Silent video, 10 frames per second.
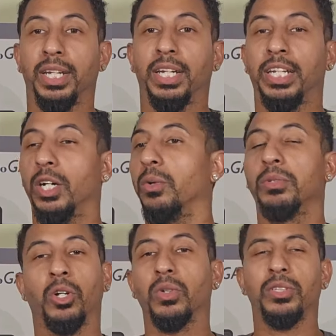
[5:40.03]
You know,
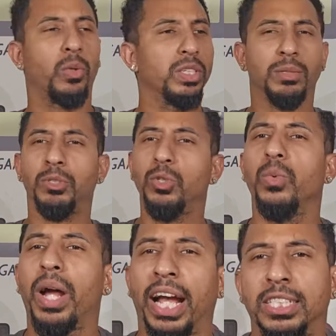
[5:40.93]
throw throw in some
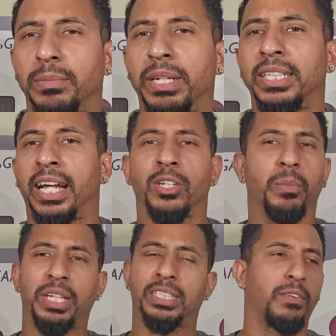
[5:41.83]
new X Men that
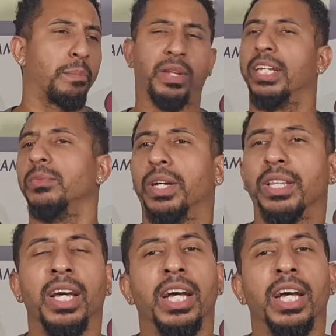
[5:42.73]
nobody has ever played with.